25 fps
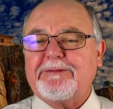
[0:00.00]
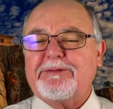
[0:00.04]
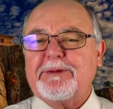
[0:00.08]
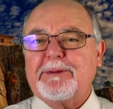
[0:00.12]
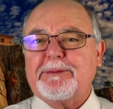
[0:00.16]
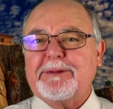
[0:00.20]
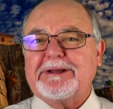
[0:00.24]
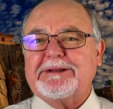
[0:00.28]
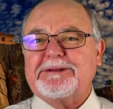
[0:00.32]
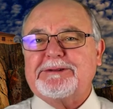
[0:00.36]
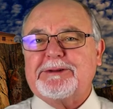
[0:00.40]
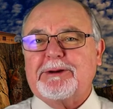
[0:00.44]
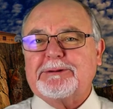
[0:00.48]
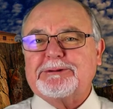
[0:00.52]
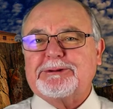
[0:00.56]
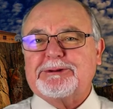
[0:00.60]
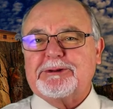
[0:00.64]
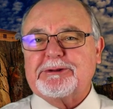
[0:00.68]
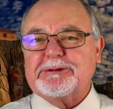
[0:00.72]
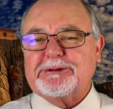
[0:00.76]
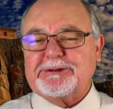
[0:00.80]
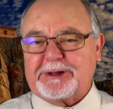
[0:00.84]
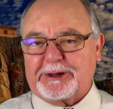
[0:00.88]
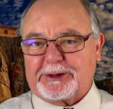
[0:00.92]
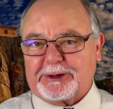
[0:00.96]
from the
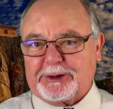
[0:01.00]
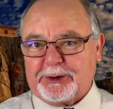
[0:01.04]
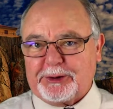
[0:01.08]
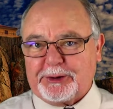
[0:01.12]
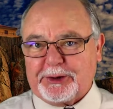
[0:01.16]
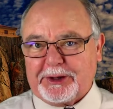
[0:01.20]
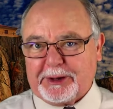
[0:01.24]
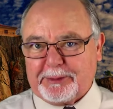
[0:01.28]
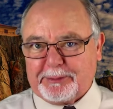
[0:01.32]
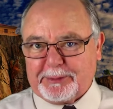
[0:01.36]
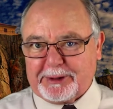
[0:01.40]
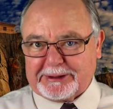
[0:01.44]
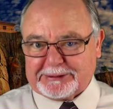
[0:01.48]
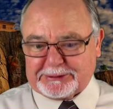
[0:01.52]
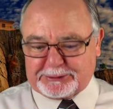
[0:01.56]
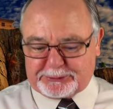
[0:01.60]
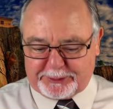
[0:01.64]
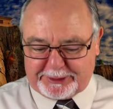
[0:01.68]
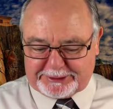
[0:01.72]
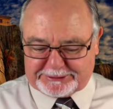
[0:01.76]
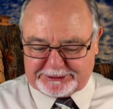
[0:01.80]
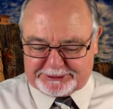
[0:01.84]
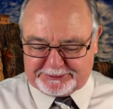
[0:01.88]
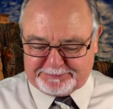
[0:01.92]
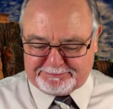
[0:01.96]
Social Security
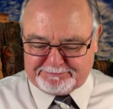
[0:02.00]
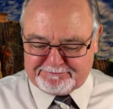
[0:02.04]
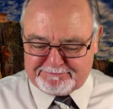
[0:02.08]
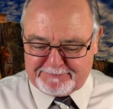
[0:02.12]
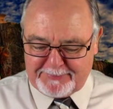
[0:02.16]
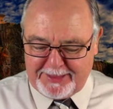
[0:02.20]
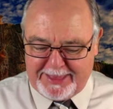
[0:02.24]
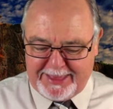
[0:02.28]
Administration.